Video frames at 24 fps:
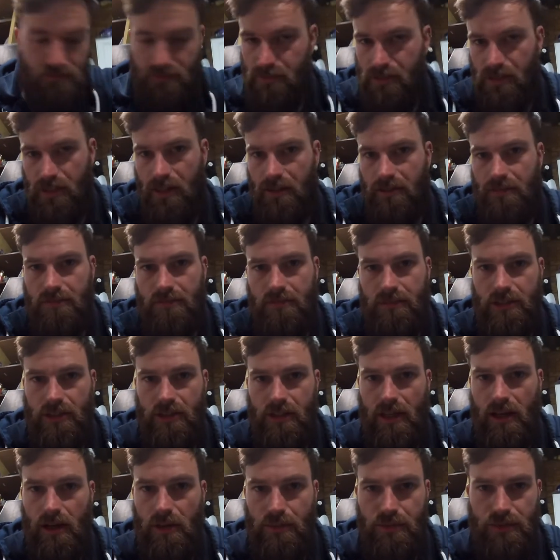it's going
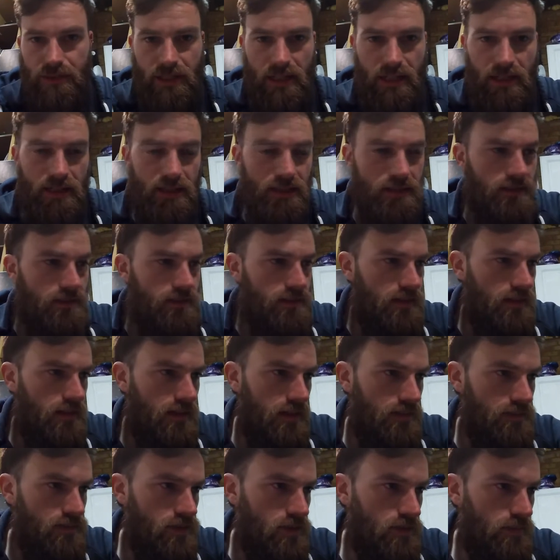to help seal it. They'll
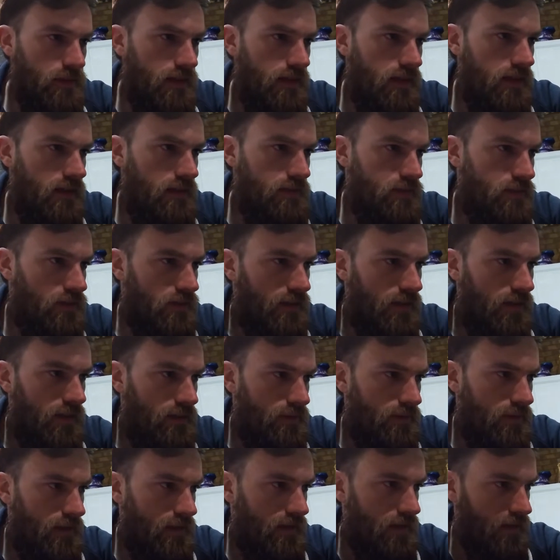have Jubilee clips on
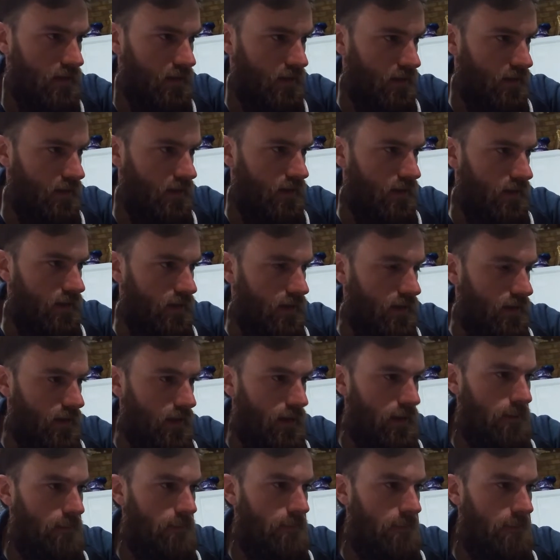anyway,
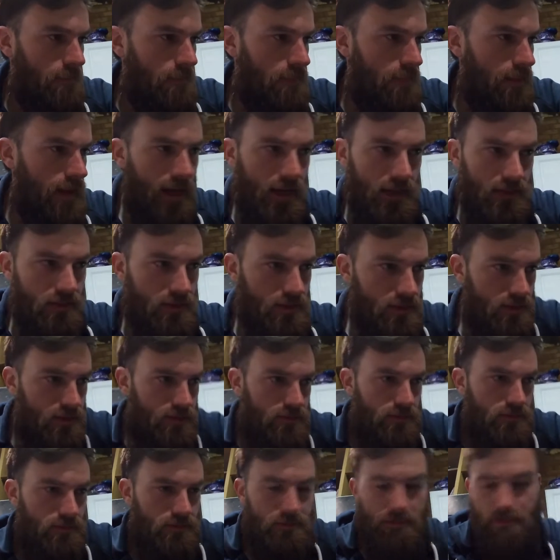and
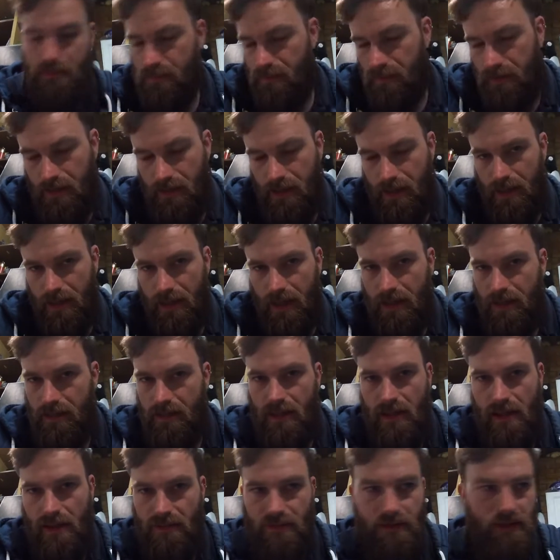again,
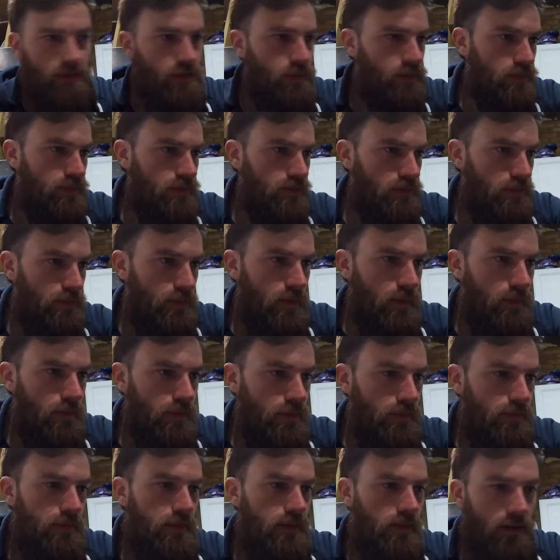if it causes a
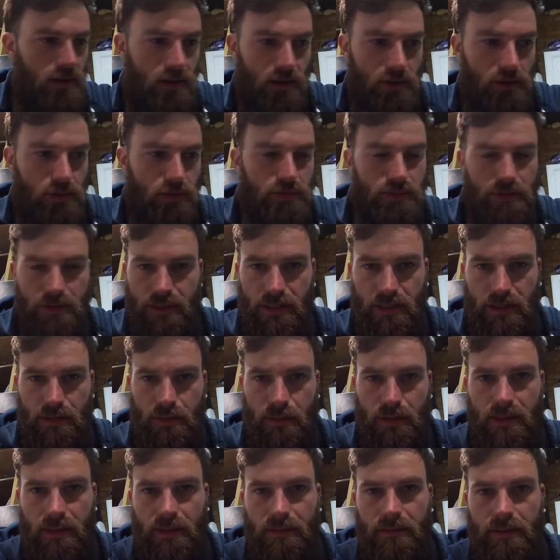problem, I'll deal
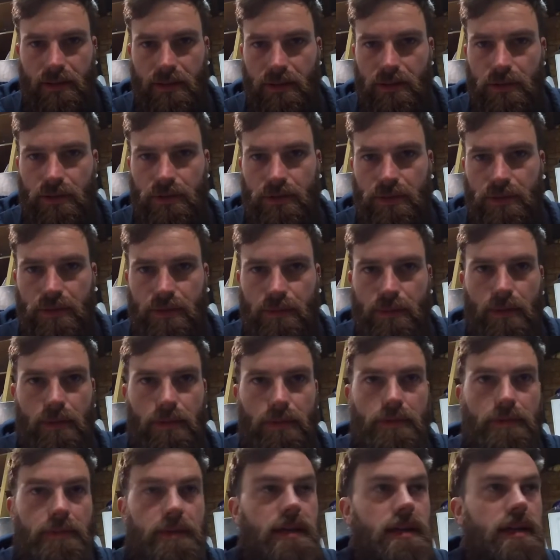with it when it causes a
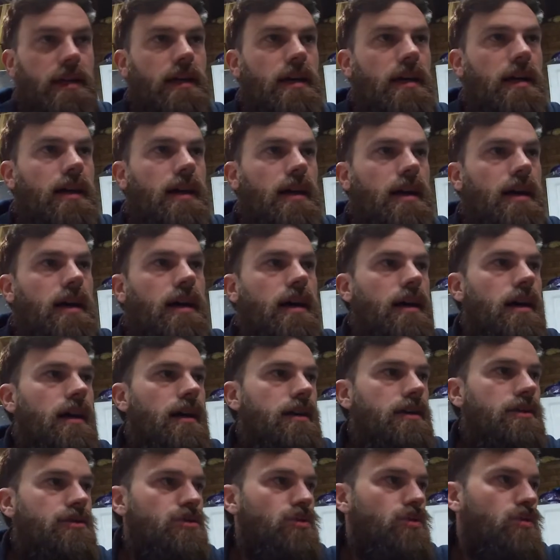problem.
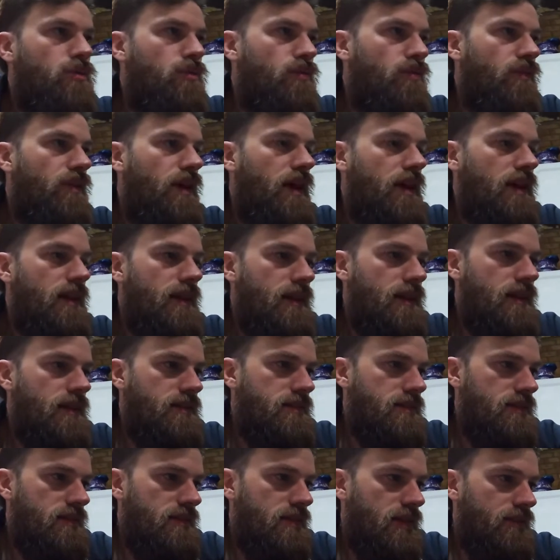It's all fairly
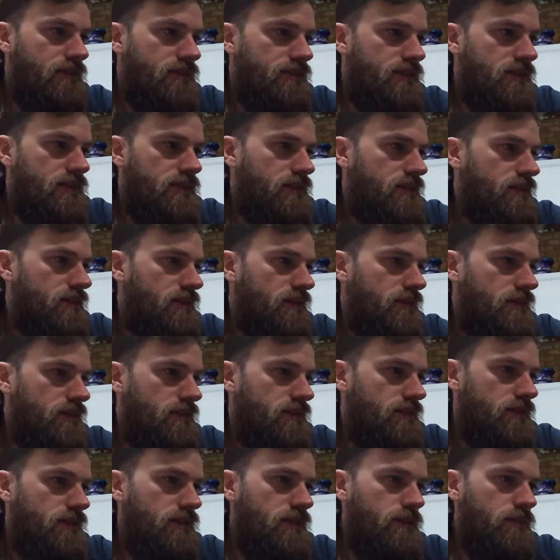easy stuff to
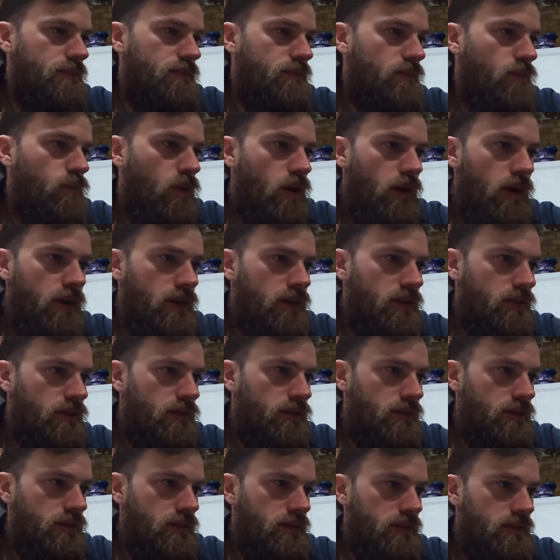work
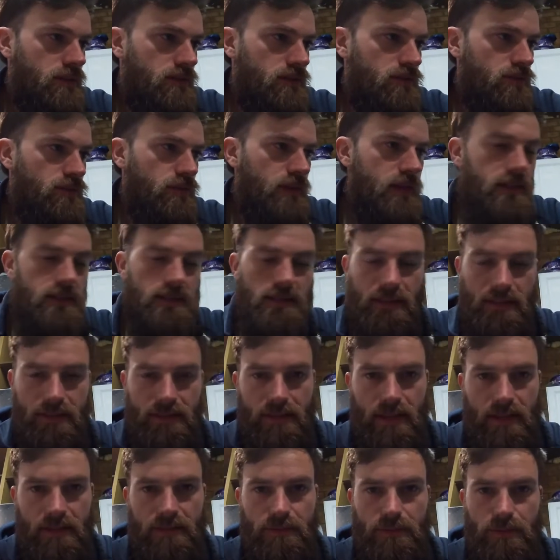on. It's all easily
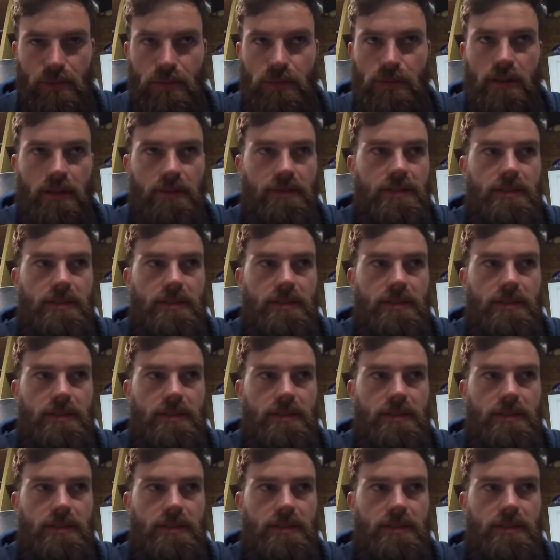accessible.